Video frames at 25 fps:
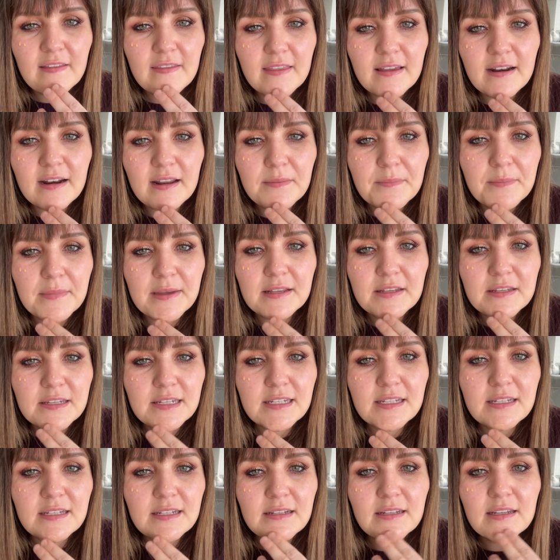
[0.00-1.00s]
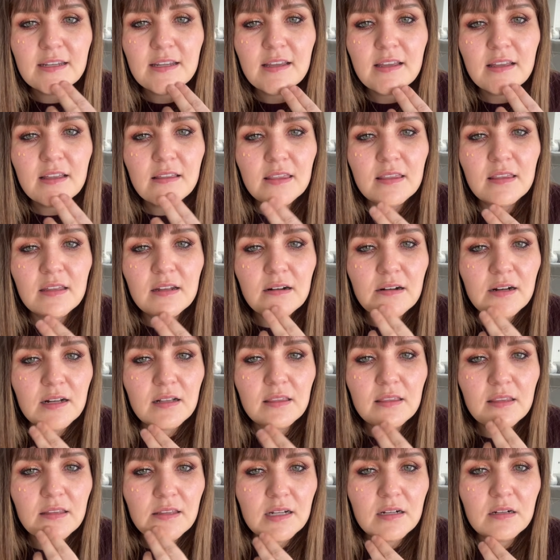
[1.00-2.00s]
that I mentioned that are
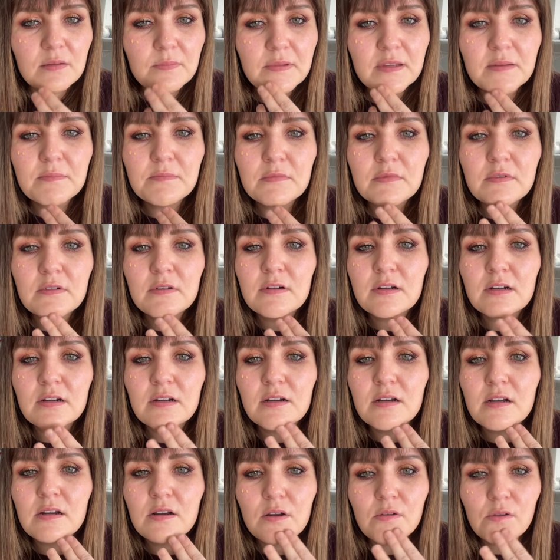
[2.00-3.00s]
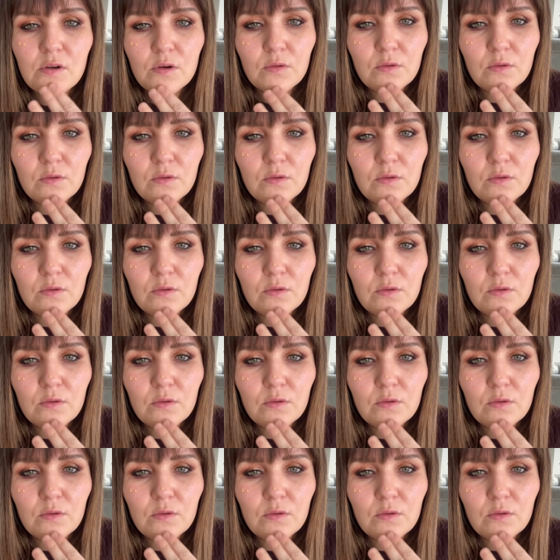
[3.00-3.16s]
a little bit more